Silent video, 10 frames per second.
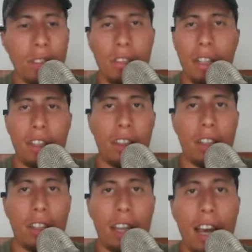or anything
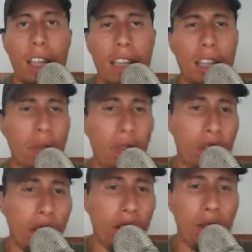like that. Like with
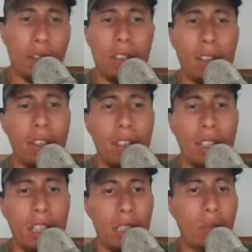here, where they're
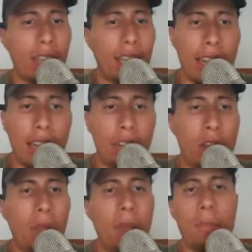doing like an annual
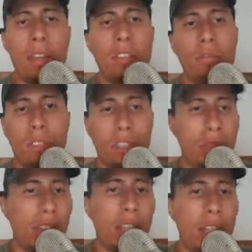commitment where you're
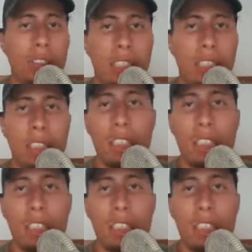doing 160.